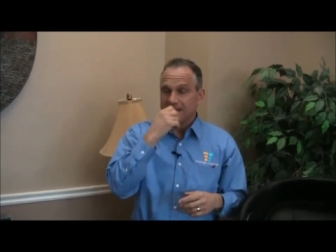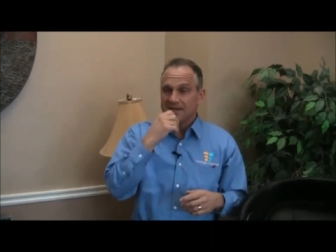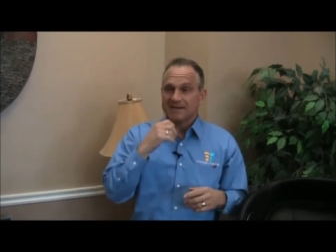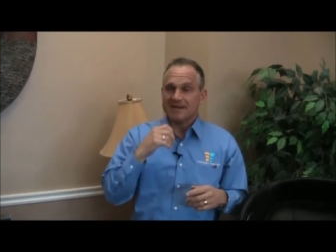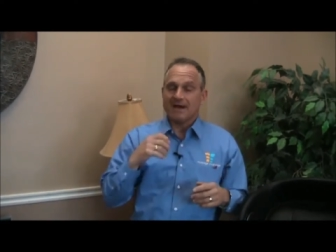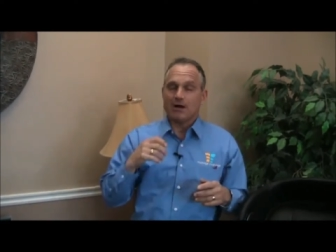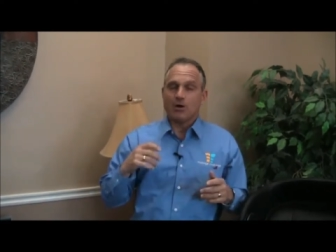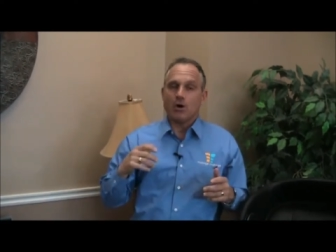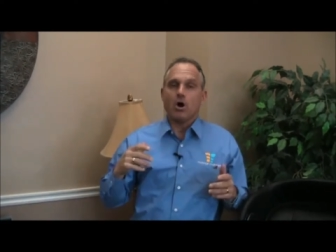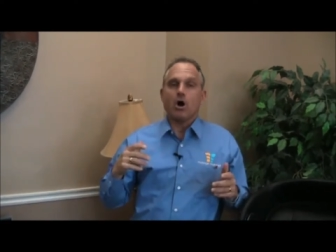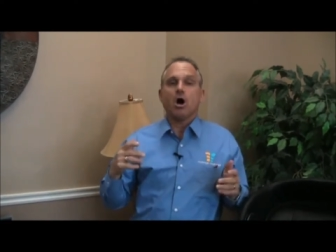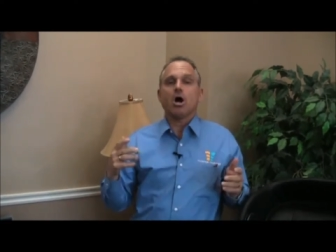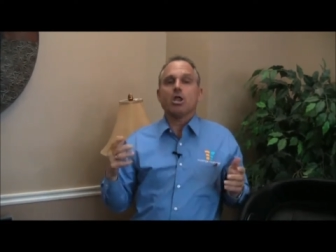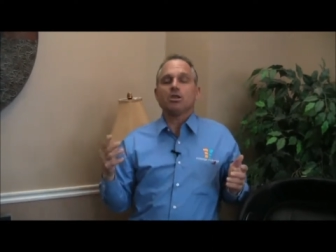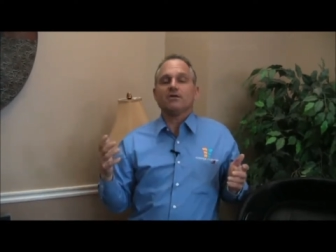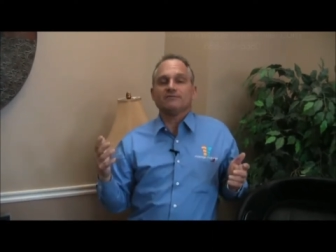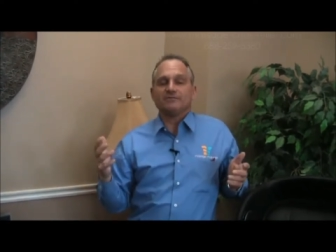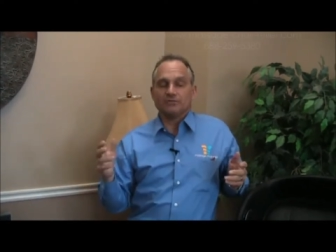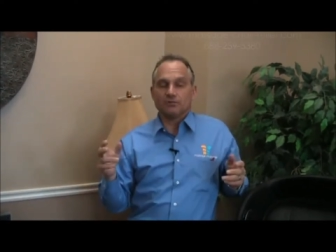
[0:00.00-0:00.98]
Now
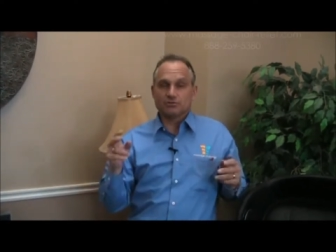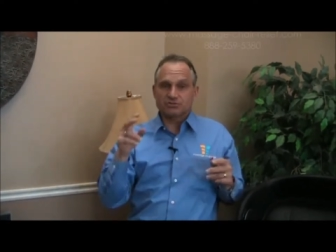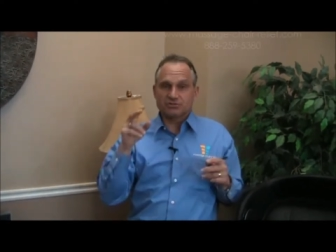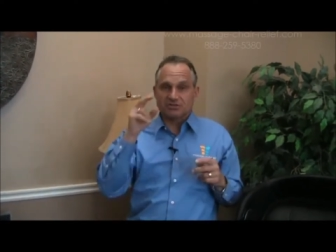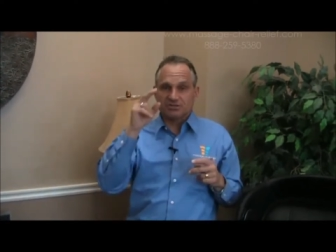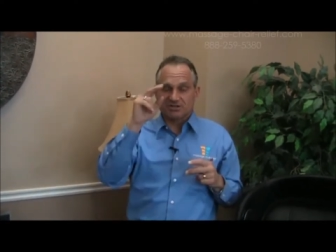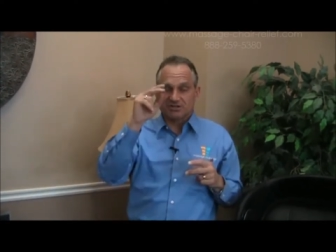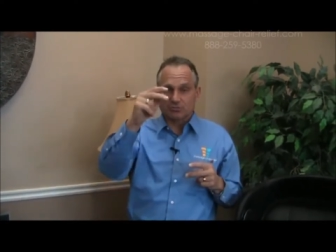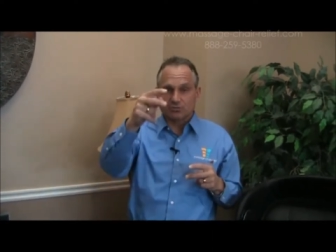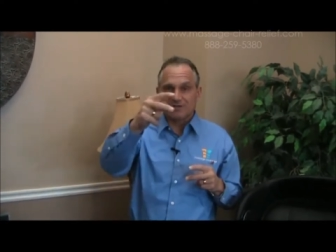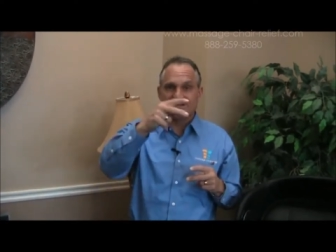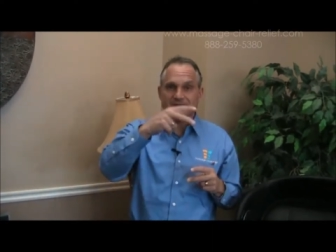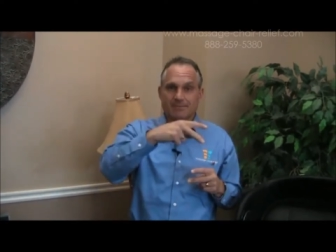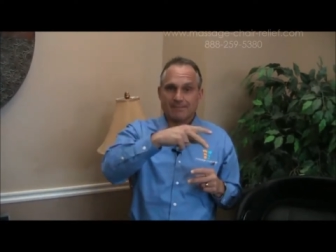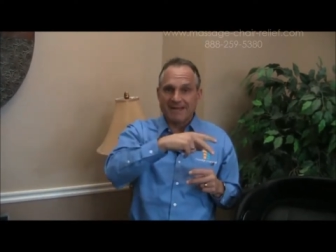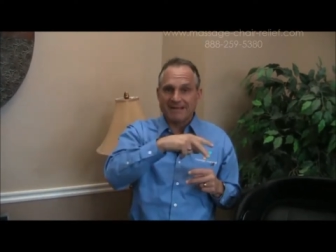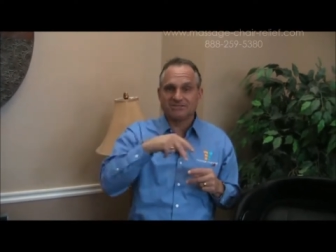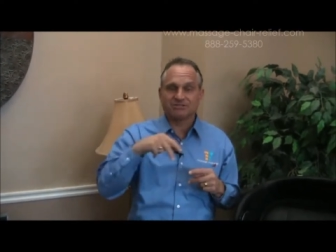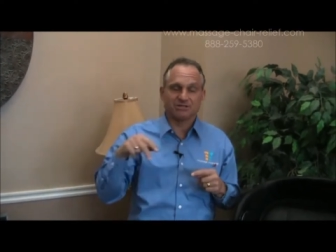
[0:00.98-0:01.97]
all of those are the three
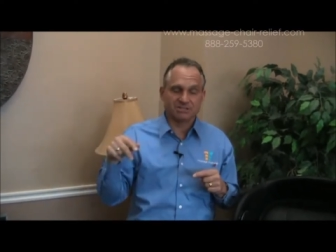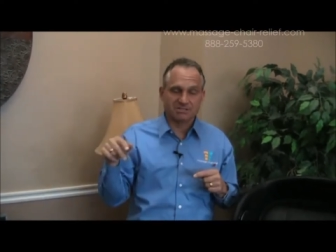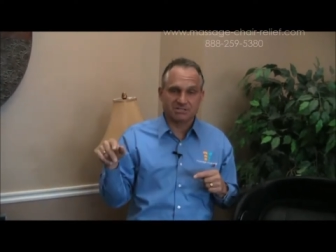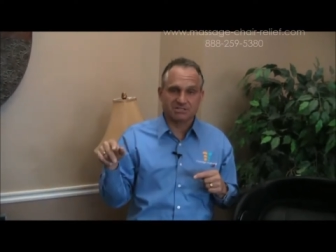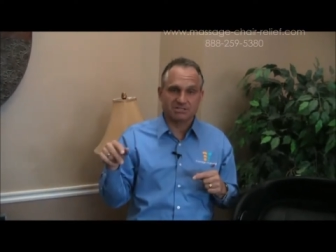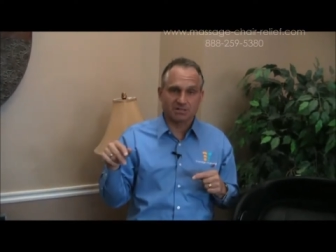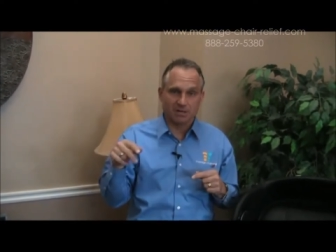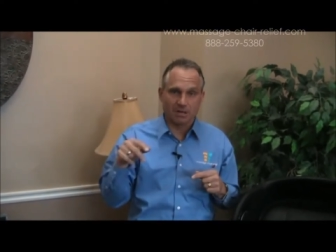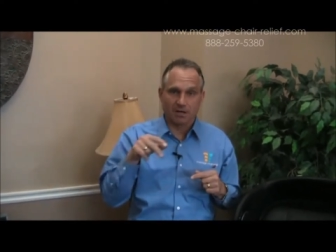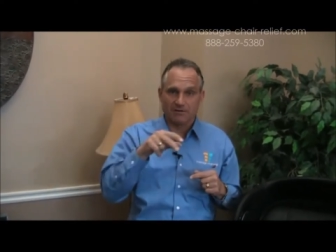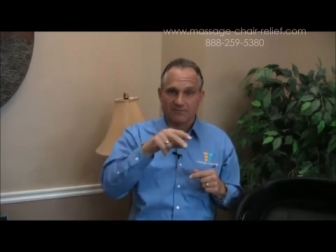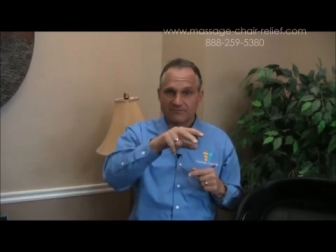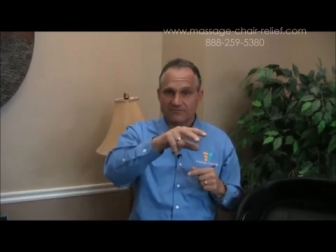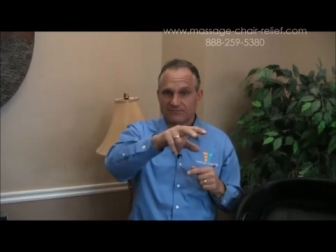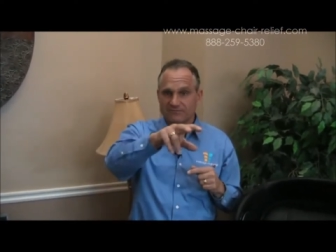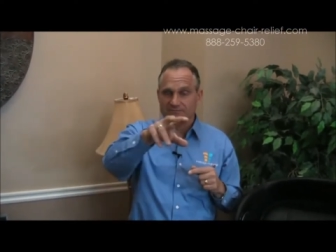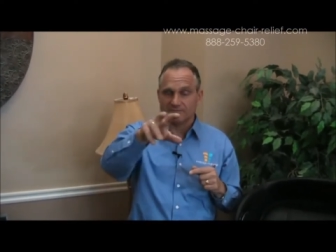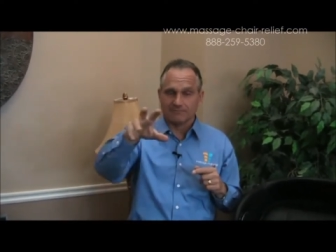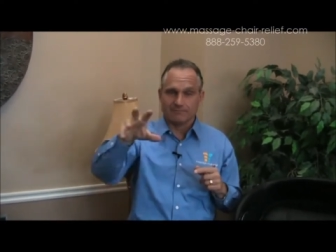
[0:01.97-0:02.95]
dimensions
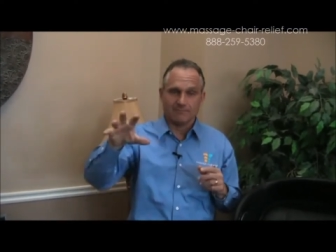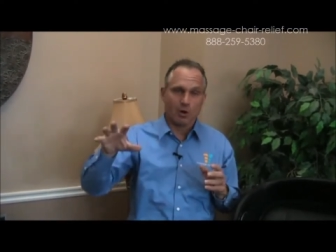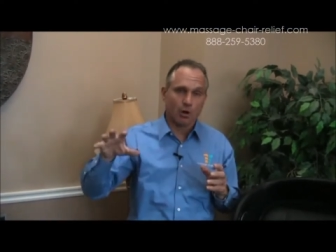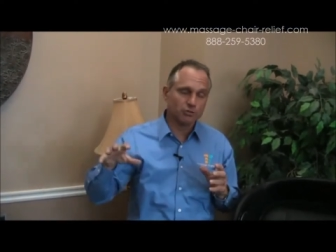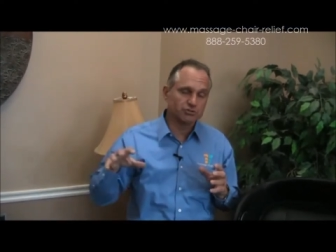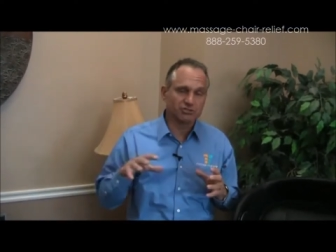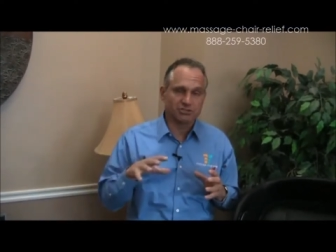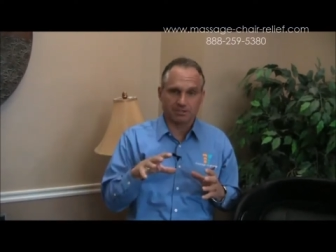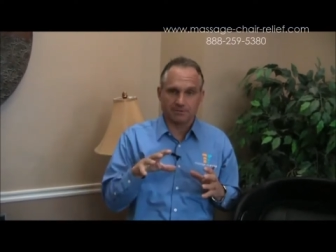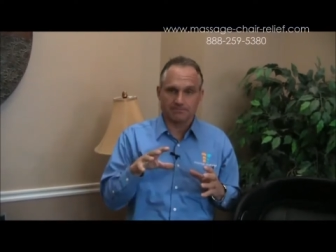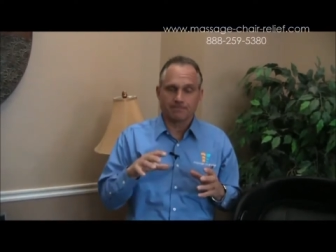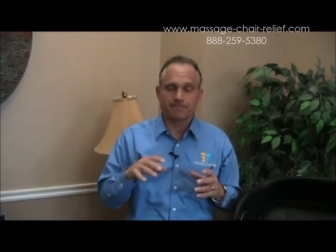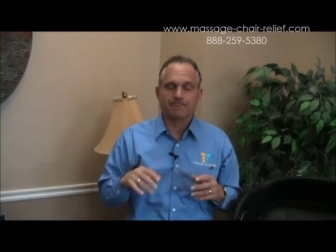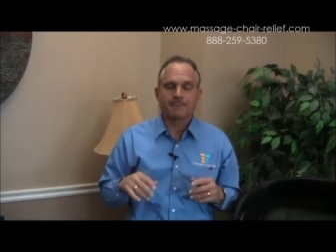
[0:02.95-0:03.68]
of motion.